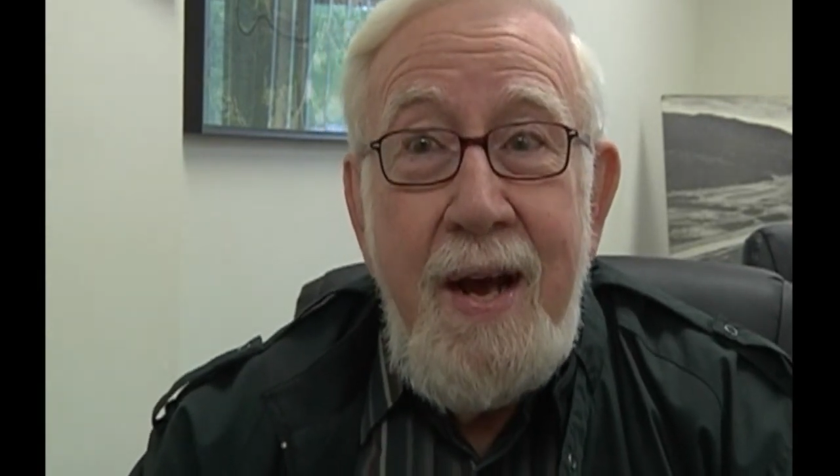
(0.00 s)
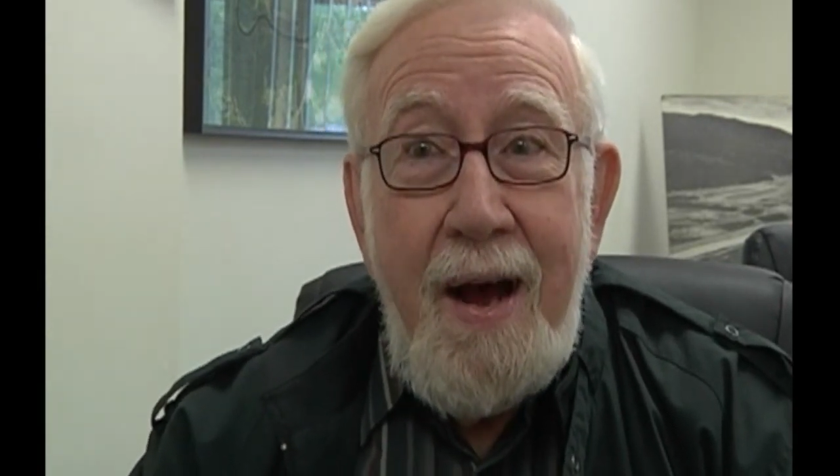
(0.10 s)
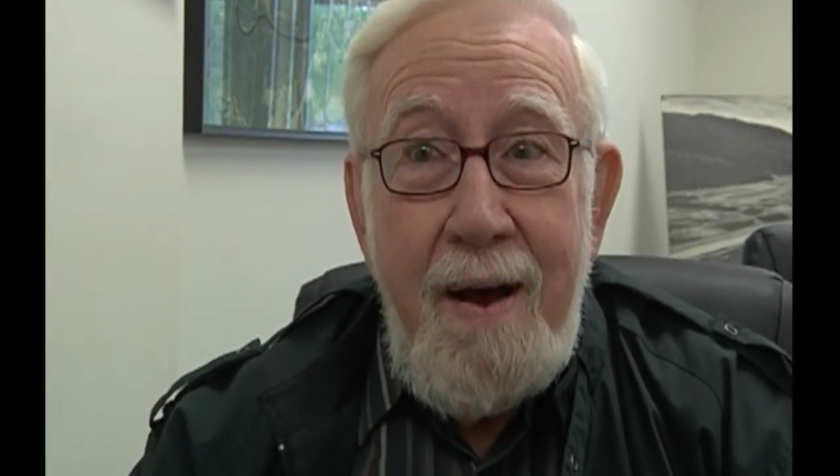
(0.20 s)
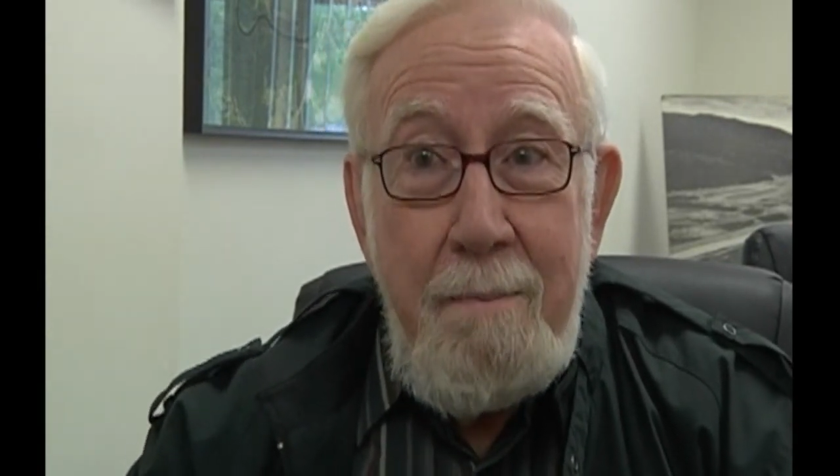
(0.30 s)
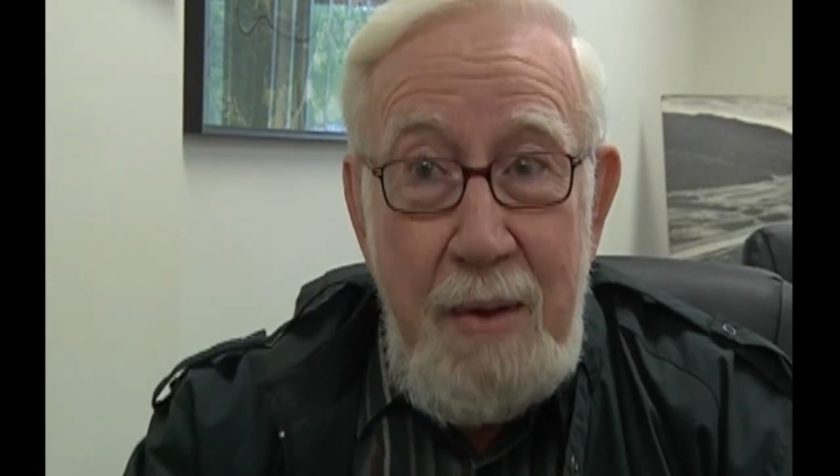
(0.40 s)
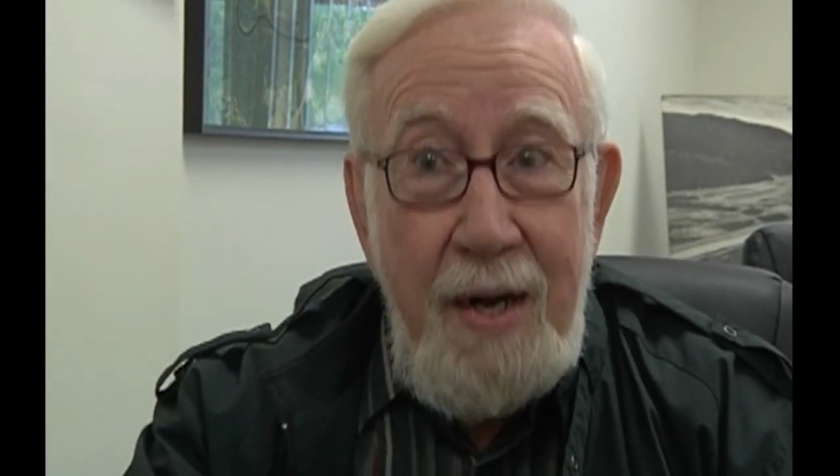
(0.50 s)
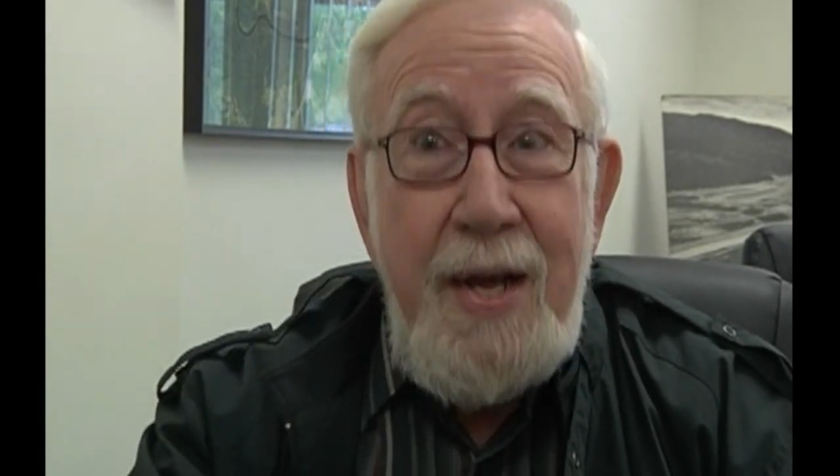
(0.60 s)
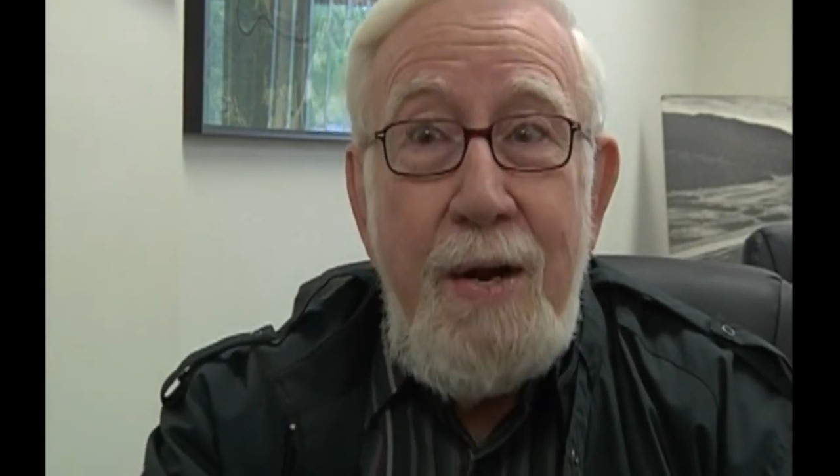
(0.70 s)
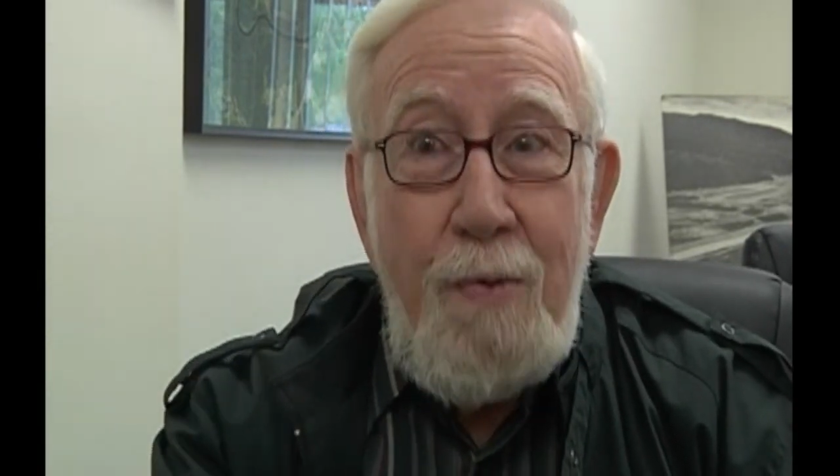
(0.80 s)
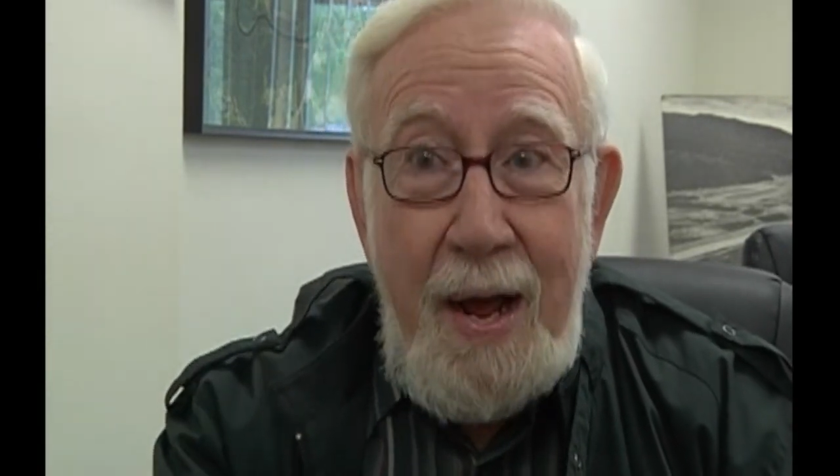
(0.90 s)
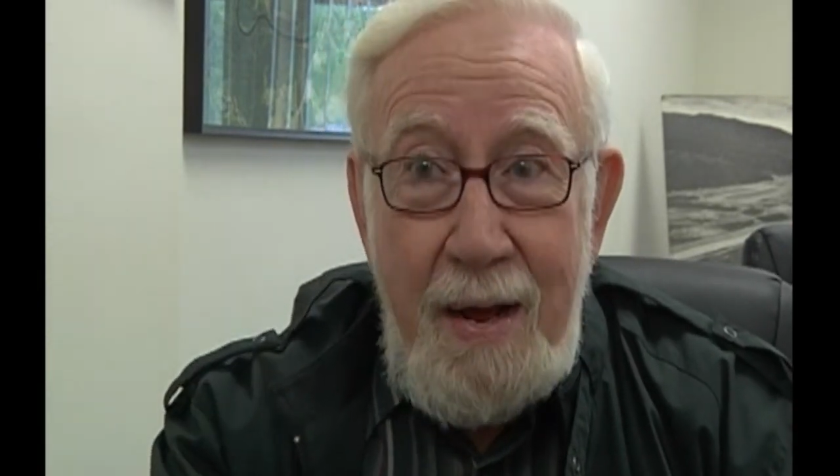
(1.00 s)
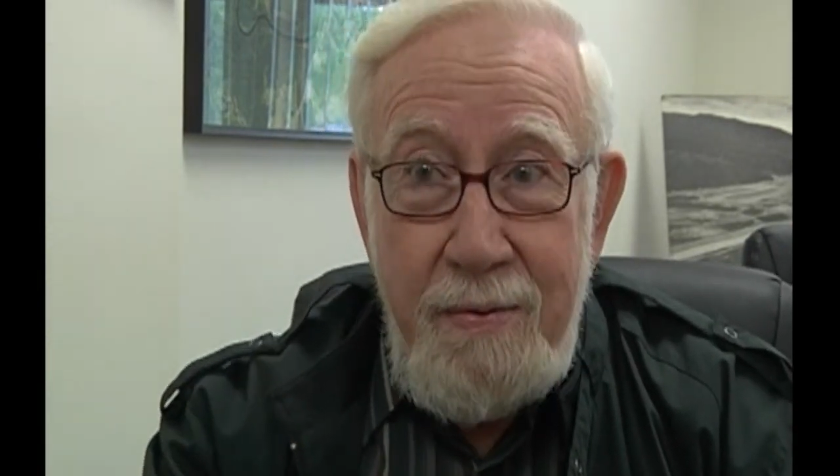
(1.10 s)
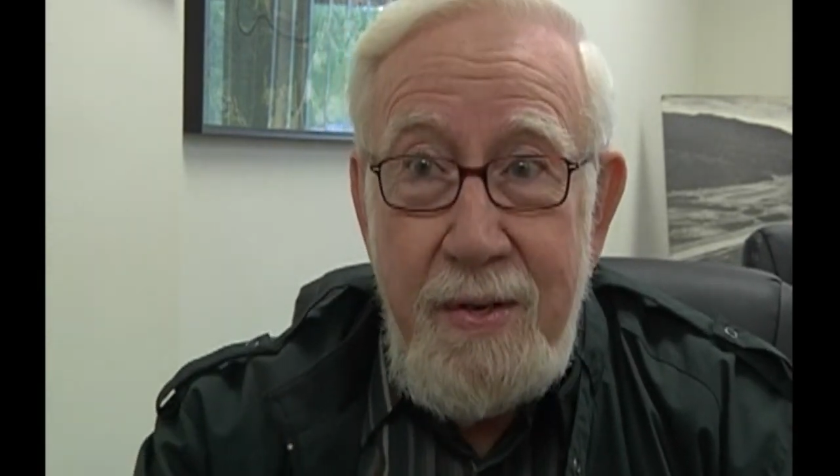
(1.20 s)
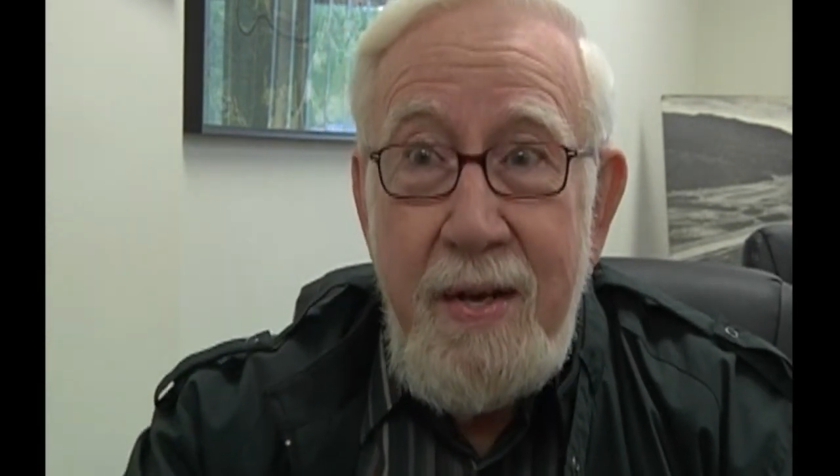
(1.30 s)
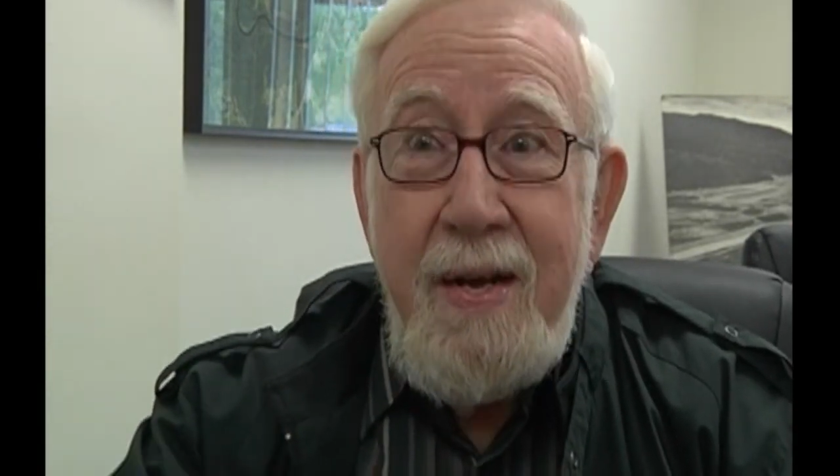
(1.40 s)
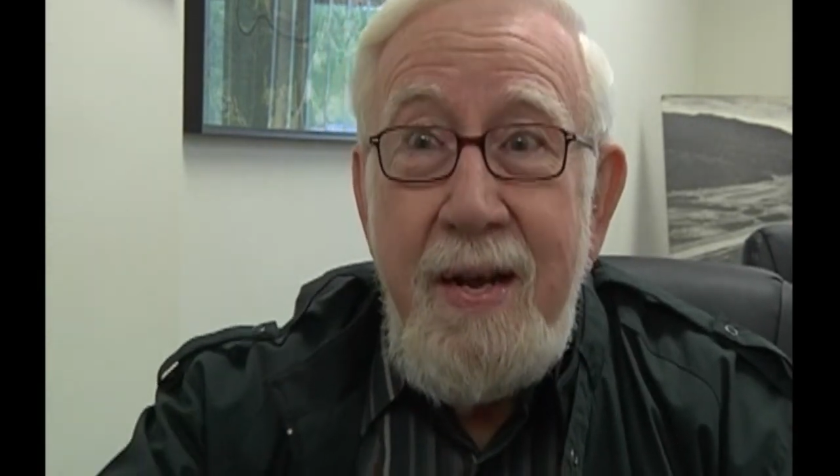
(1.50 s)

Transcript: uh, milling around